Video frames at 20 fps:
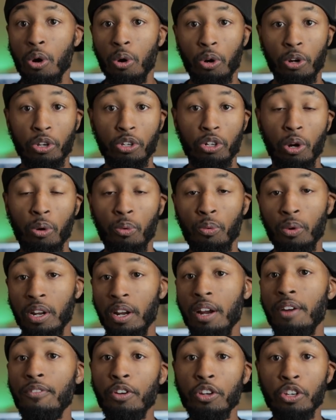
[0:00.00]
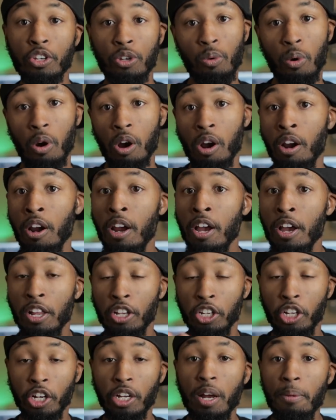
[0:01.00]
or, you know, whatever you are,
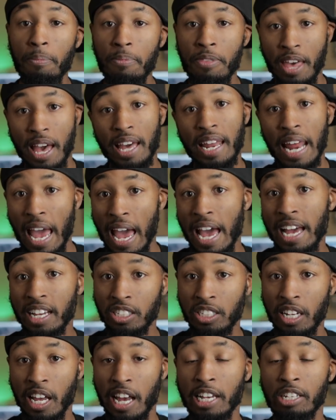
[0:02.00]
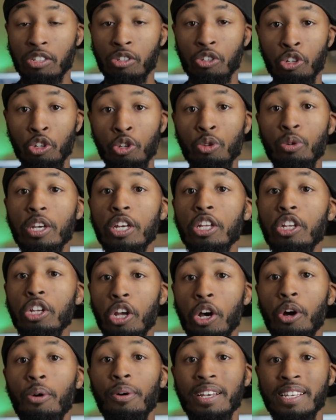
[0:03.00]
look up that hashtag so you can
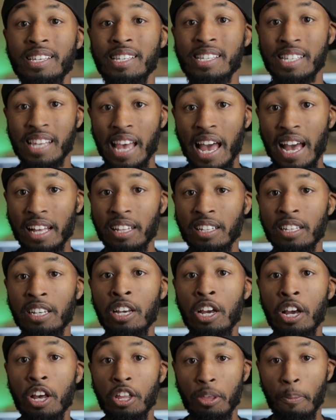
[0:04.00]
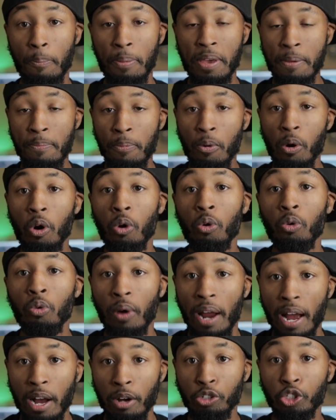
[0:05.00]
know exactly the people
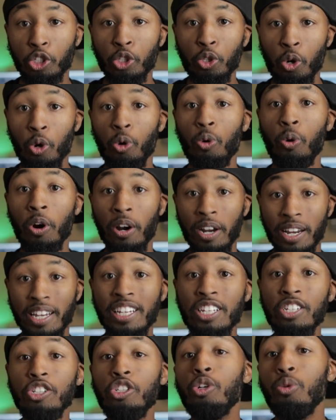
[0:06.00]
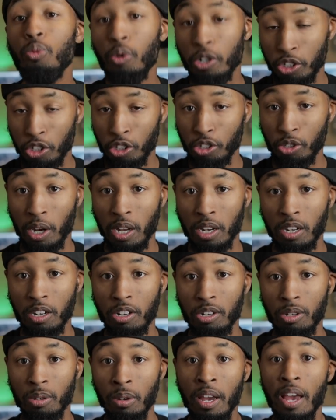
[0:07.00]
around you who are into what you're trying to
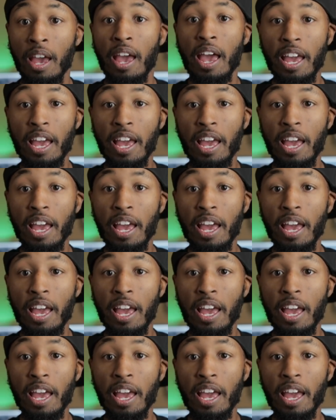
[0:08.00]
do,